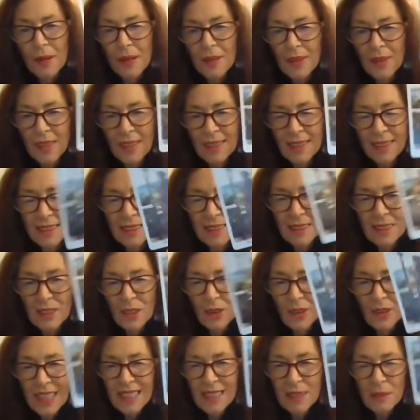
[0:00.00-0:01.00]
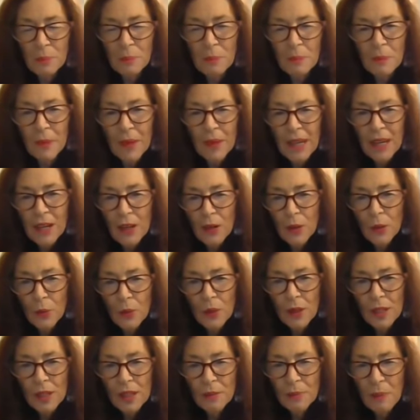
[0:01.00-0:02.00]
I think this is not his
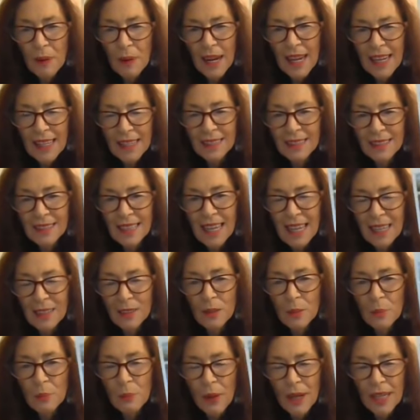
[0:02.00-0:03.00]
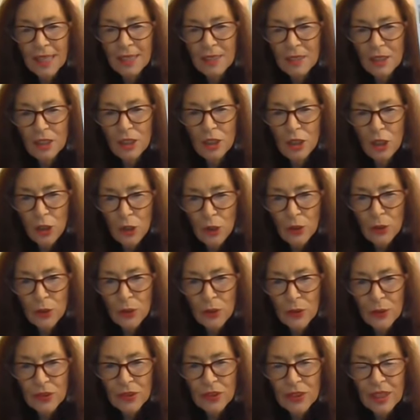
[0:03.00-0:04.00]
real plan. It's how to break the
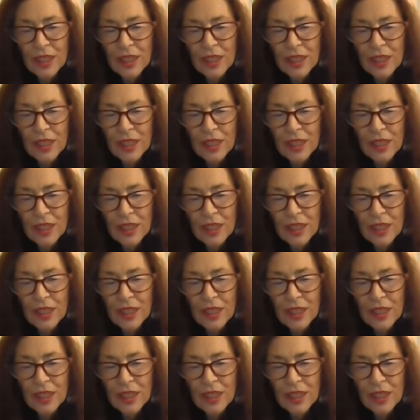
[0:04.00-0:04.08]
news